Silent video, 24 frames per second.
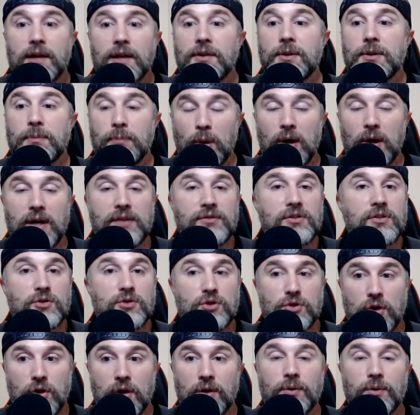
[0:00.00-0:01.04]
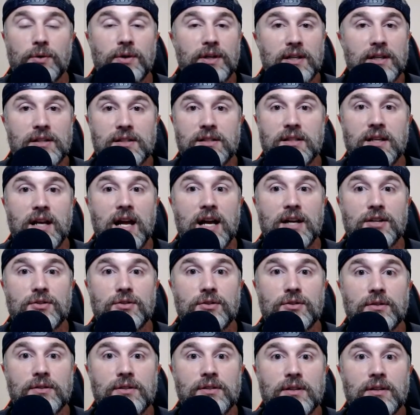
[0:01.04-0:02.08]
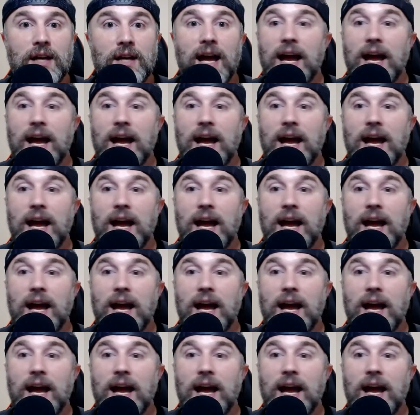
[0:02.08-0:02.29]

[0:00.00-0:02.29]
The Braves have struggled against the Nationals,